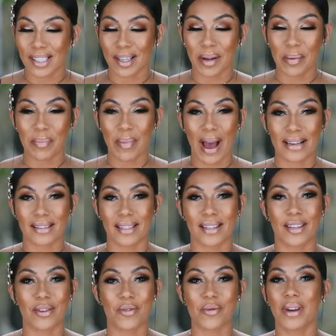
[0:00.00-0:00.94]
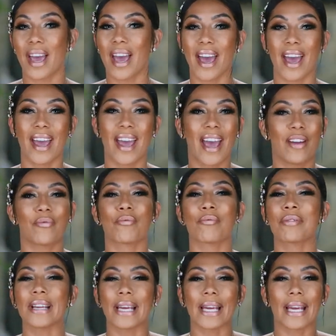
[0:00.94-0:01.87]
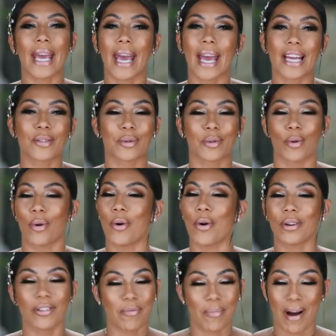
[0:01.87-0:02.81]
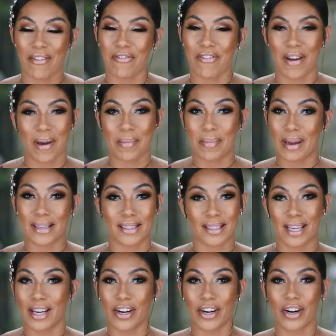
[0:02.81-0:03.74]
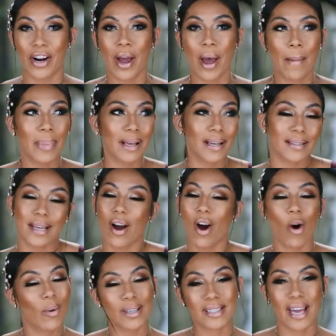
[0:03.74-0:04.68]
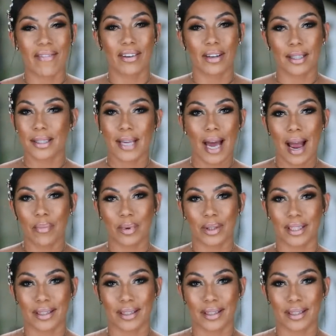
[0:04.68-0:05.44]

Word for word: to come back to the U K and re-engage with all of my fan base here because I always have a good time with